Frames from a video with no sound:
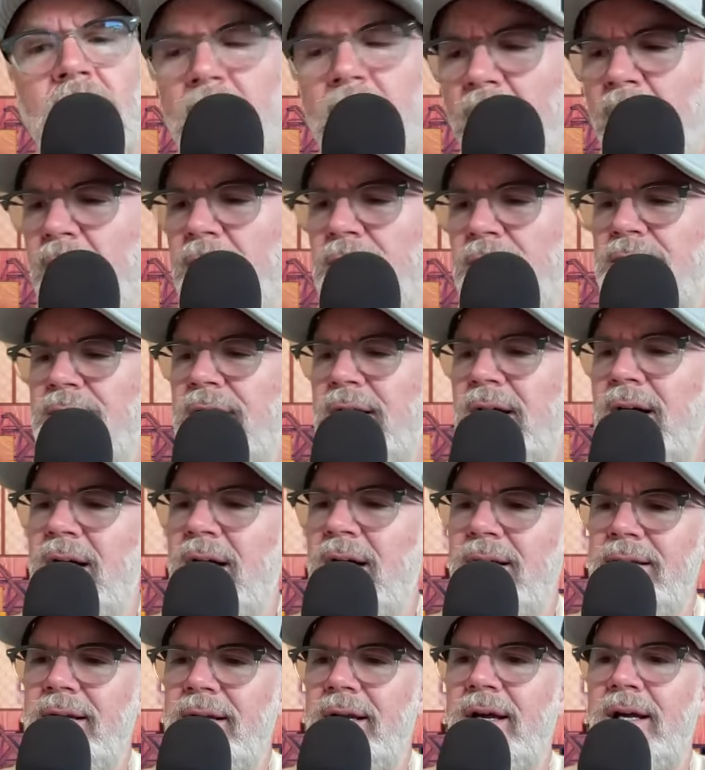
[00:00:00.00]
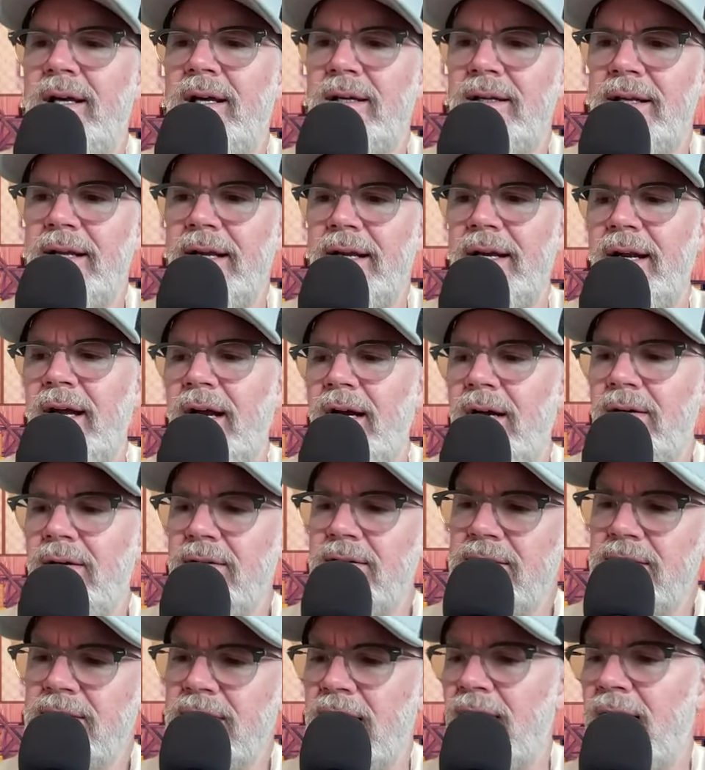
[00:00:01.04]
Oh God, yeah. You know,
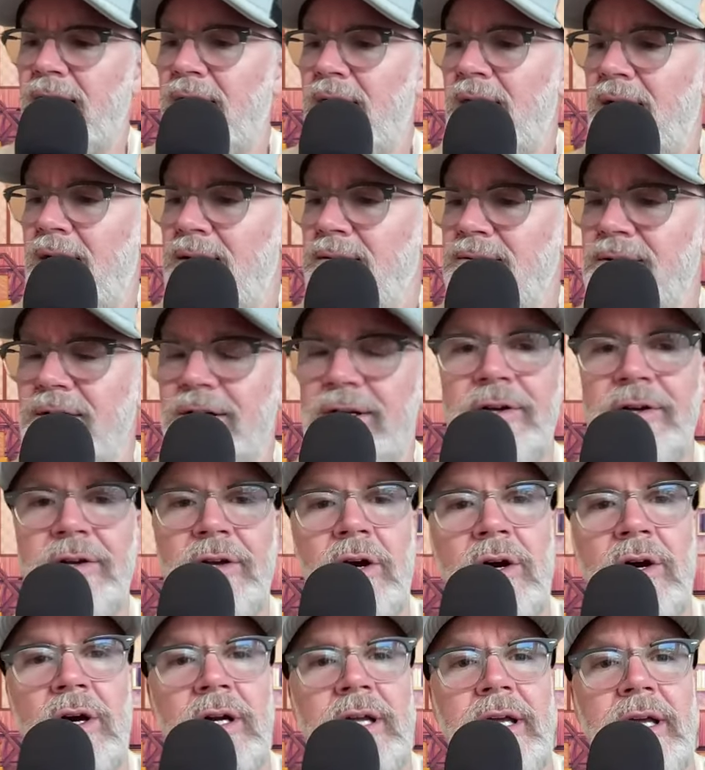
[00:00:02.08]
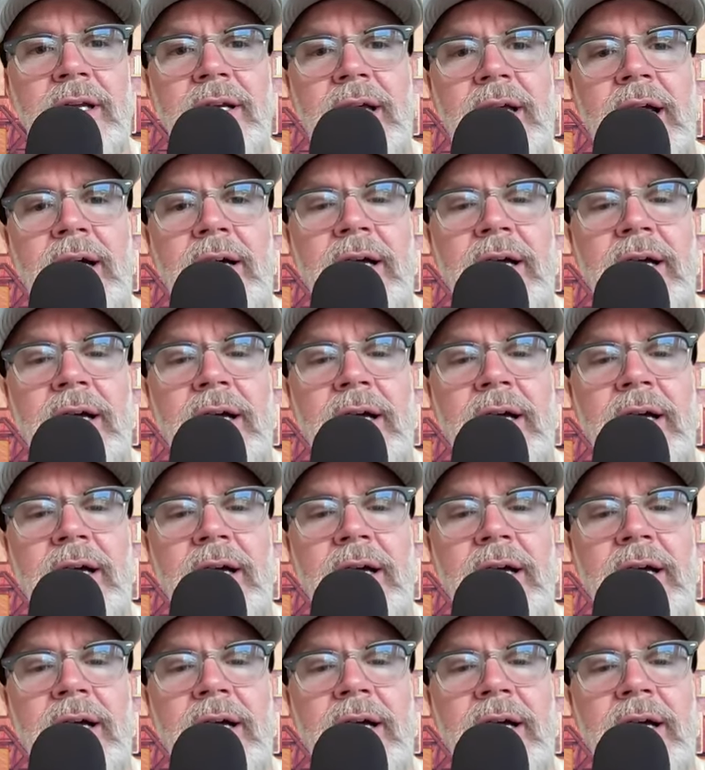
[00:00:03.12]
uh, New York and